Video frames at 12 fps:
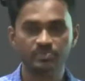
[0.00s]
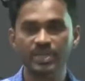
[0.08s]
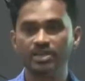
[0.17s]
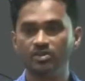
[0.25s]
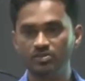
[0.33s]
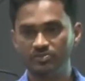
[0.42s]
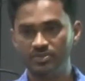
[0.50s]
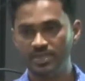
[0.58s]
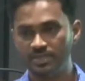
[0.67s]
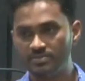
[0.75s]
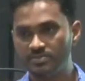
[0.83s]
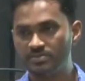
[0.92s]
made a lot of
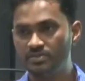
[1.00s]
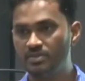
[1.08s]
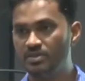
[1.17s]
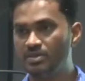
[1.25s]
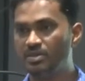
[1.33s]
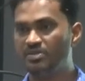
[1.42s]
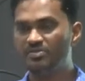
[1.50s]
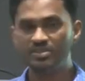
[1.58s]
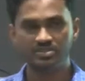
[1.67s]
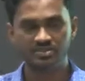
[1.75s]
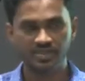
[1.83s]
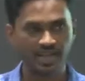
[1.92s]
sense.
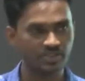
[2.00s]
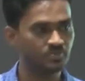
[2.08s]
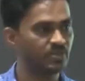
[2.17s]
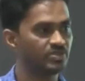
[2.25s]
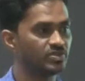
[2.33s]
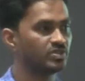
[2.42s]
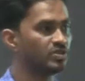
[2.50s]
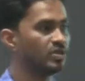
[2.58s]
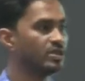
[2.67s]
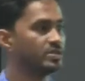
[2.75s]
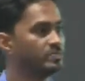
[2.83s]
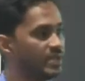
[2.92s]
This has been
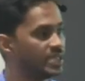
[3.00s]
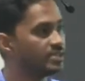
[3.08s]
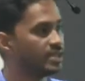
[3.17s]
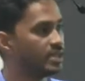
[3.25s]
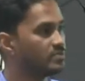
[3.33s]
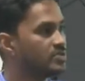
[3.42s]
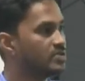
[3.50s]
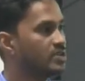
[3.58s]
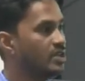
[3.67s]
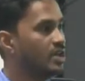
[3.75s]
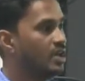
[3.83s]
circulated many times.